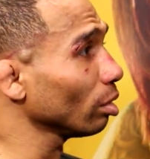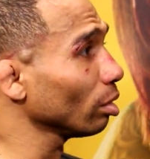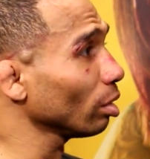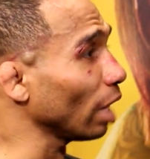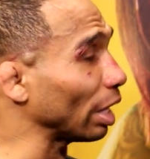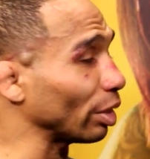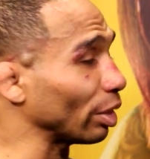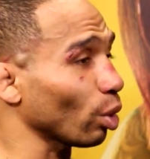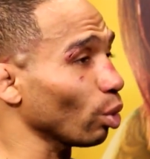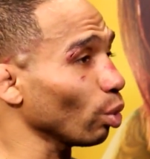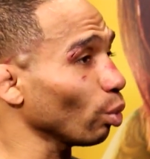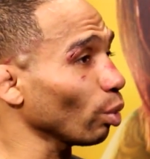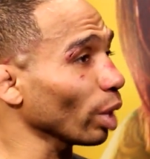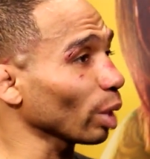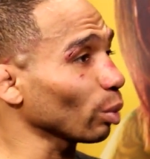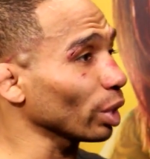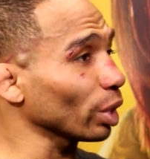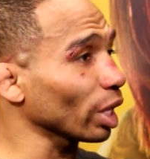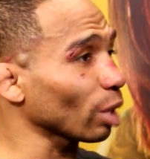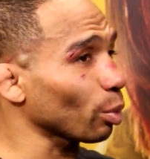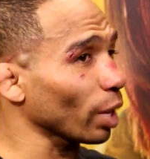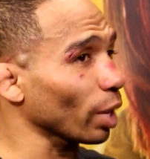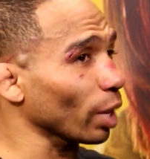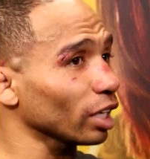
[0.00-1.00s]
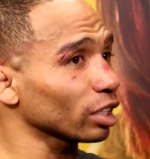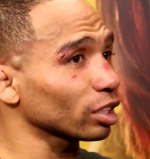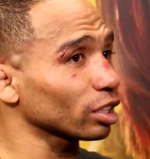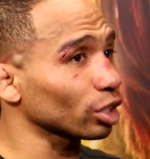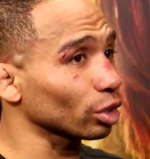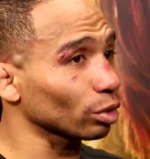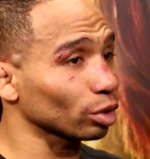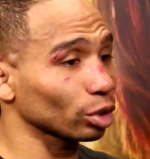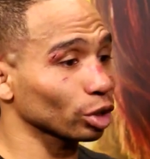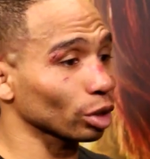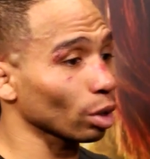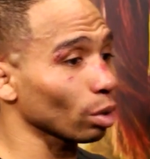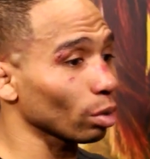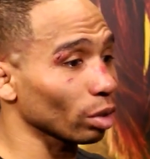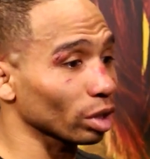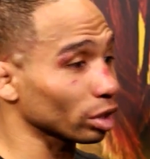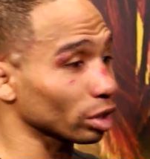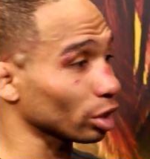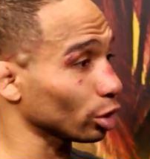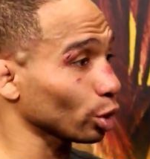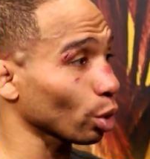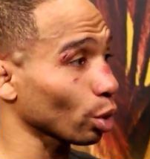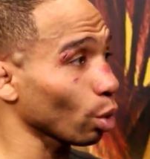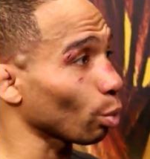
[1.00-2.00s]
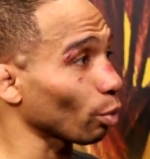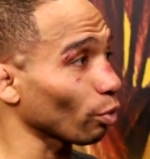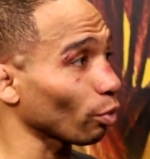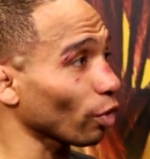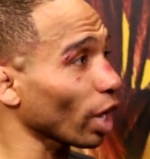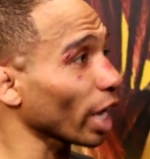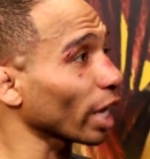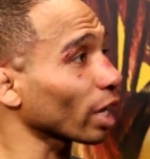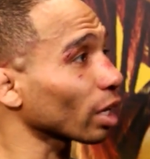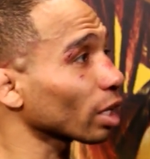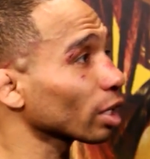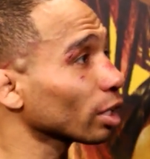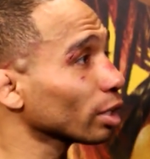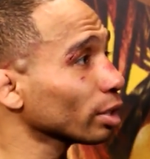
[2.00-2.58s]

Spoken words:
Like, the only way we get is to show up, and fight.